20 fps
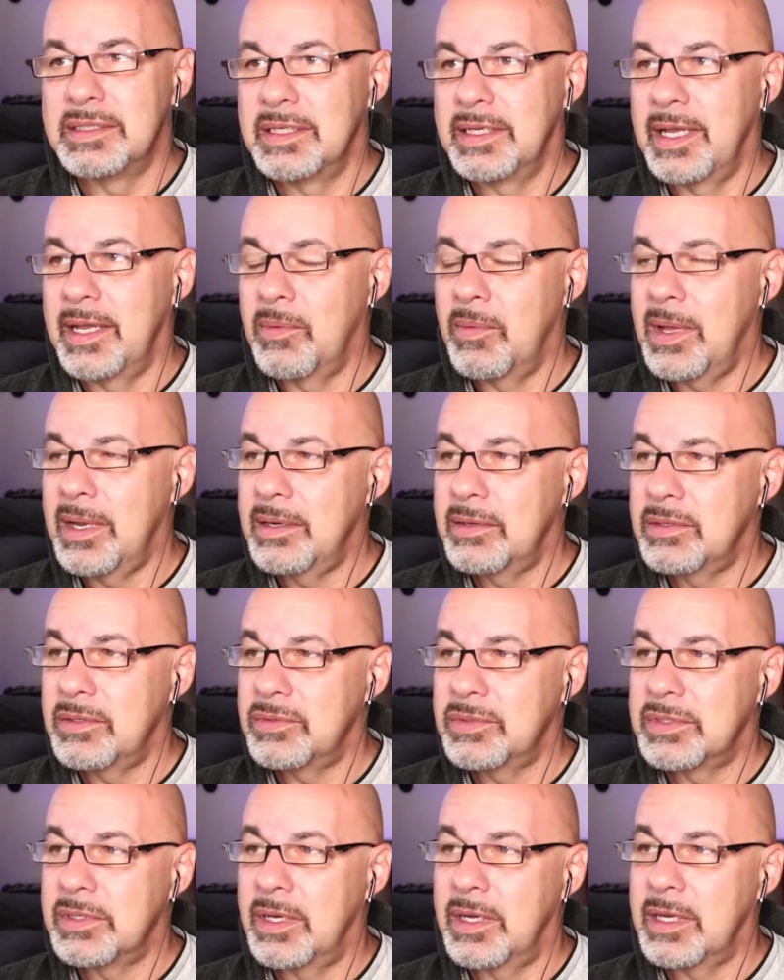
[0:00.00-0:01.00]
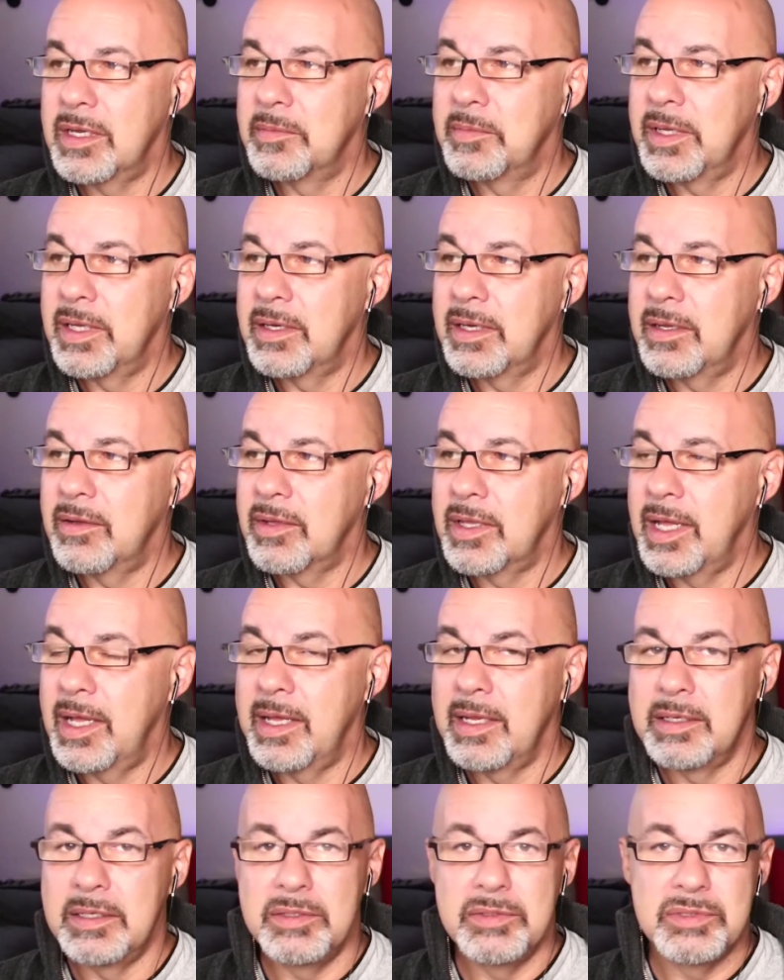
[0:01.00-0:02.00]
today, why don't you talk about how
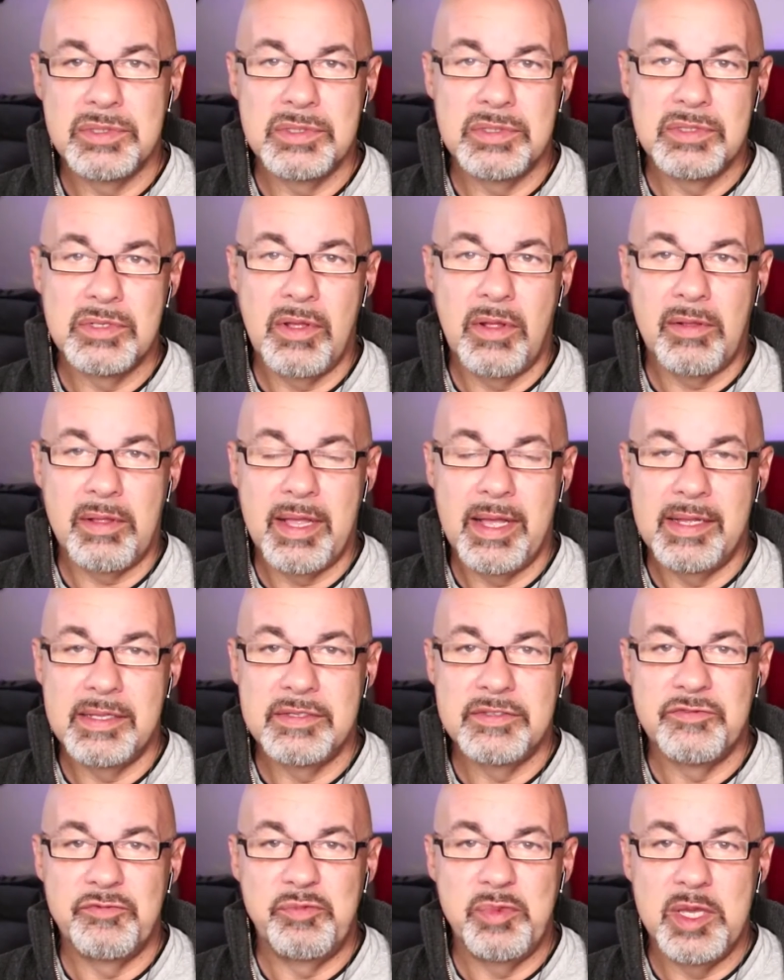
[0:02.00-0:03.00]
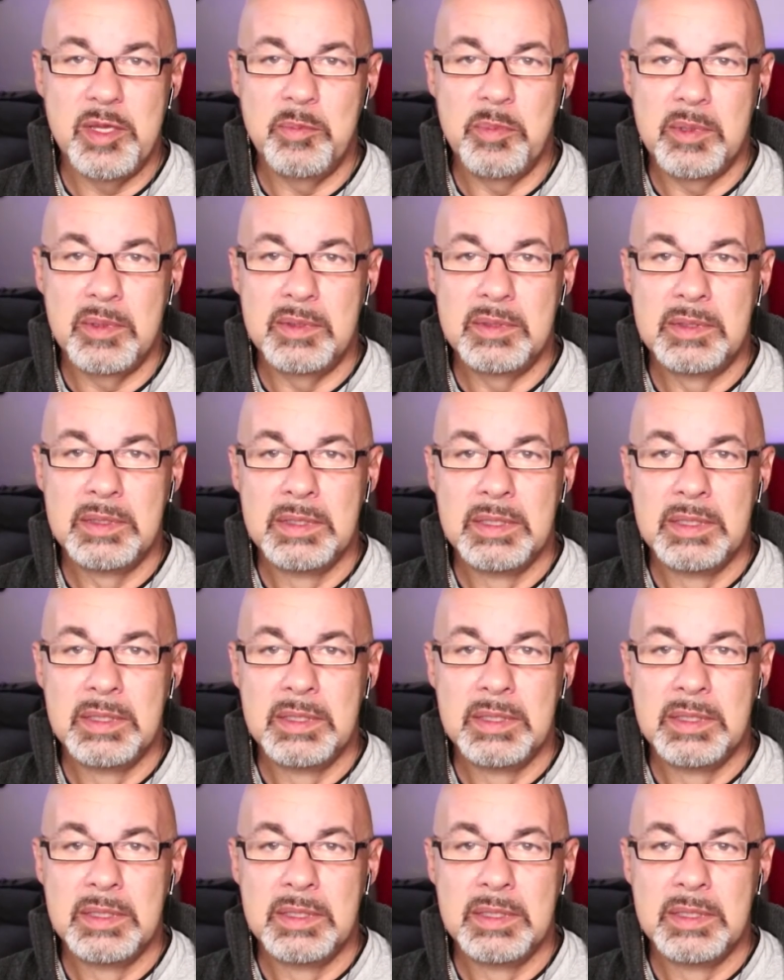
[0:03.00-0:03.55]
God uses all kinds of people